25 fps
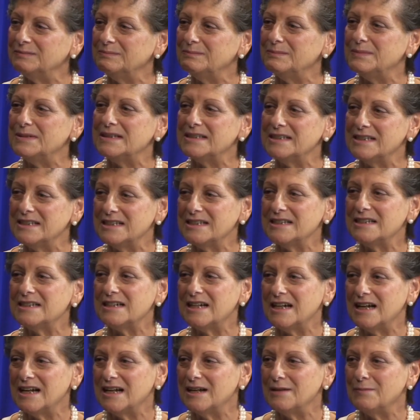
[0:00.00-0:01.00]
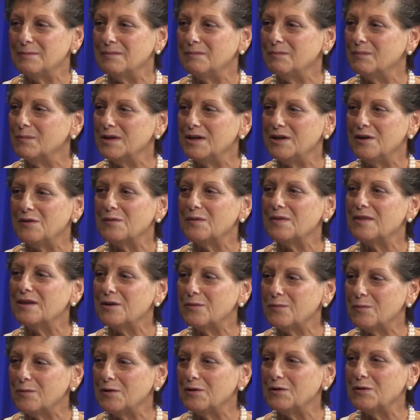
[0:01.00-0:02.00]
but this time we don't think
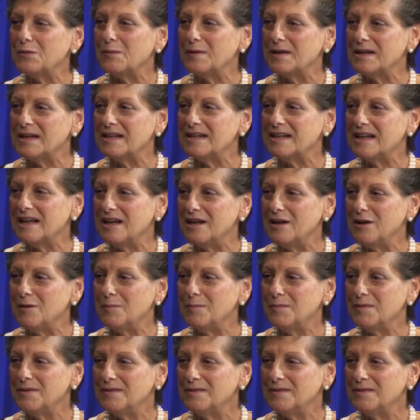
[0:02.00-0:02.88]
Rotary can help.